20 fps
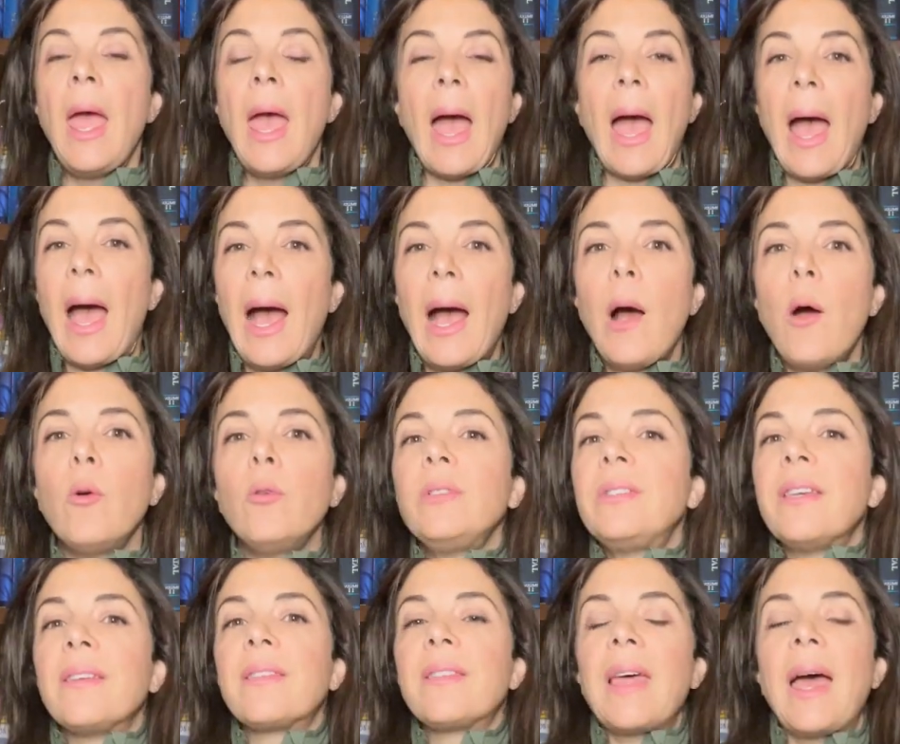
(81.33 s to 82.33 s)
How
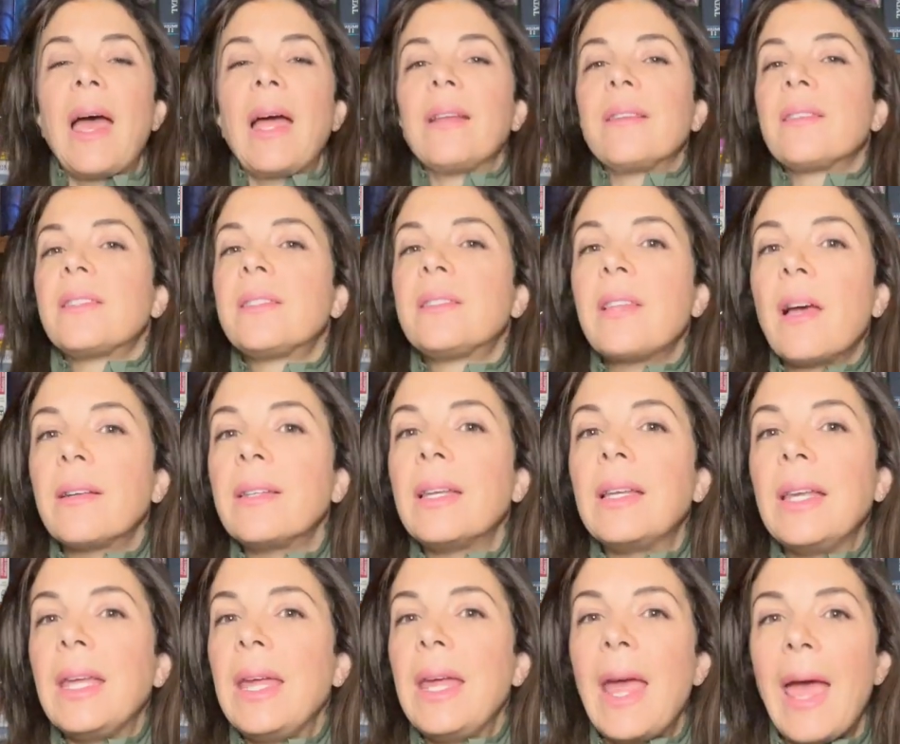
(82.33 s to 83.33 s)
does that
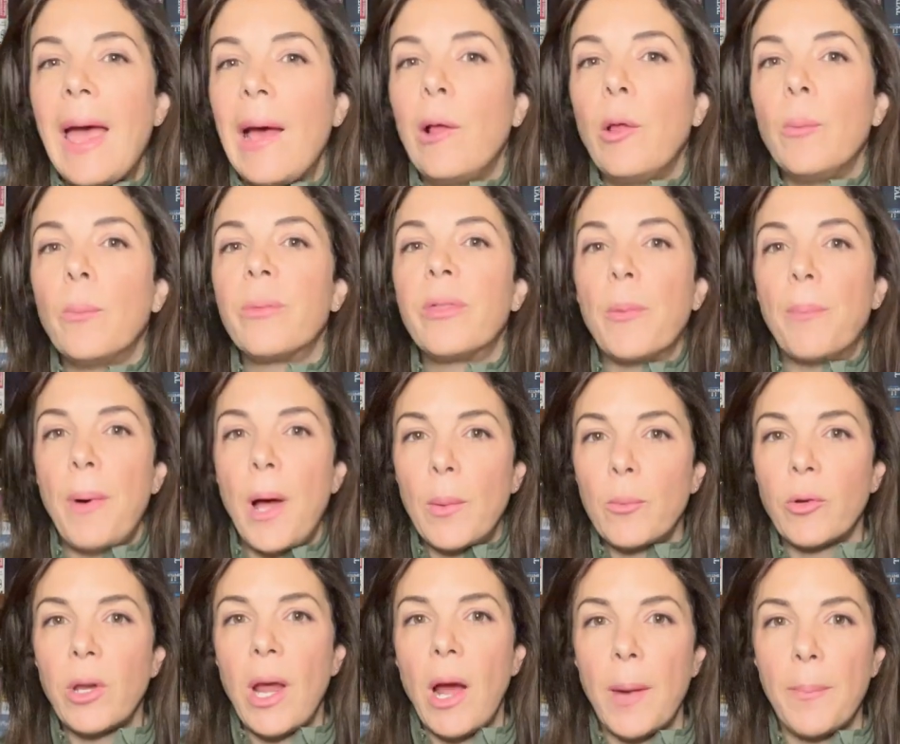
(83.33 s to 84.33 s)
suddenly help the
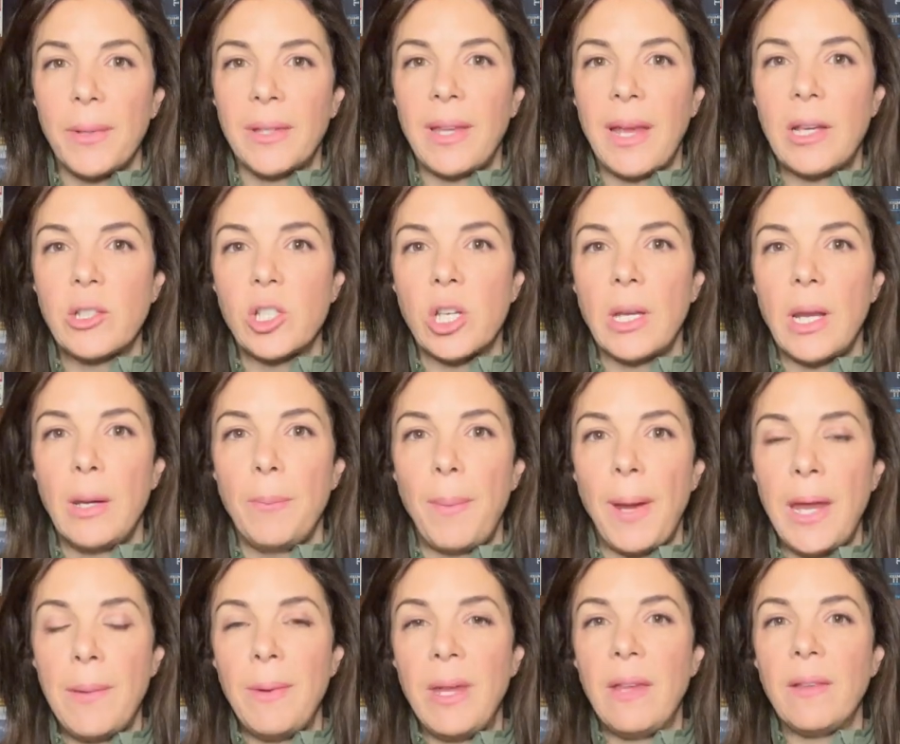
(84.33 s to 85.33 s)
pulmonary hypertension in
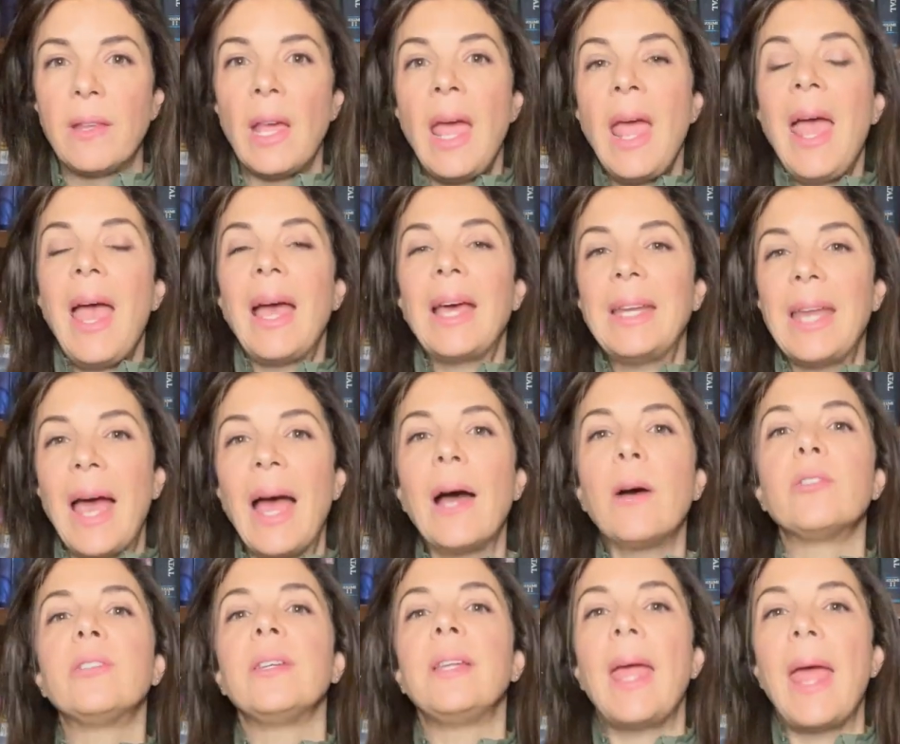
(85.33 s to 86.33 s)
babies? And
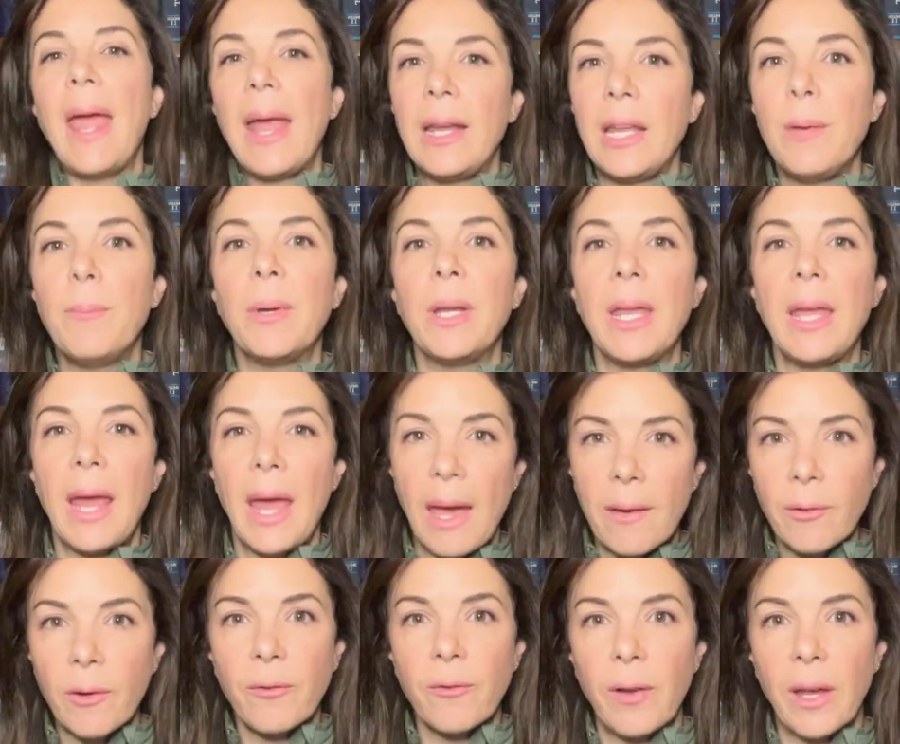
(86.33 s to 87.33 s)
how did anybody
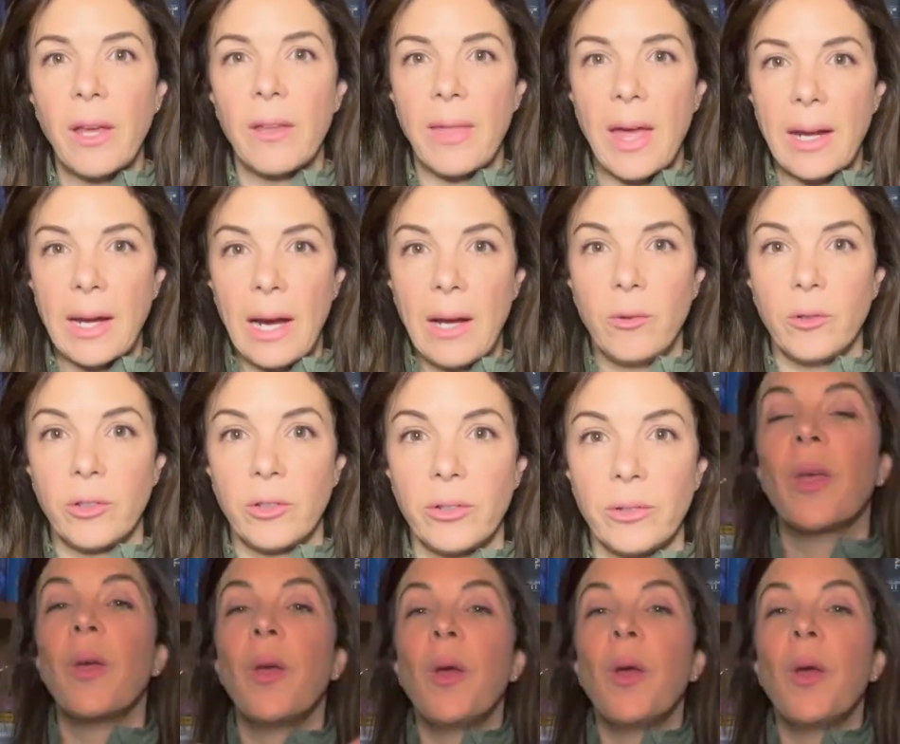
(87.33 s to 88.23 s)
ever figure that out?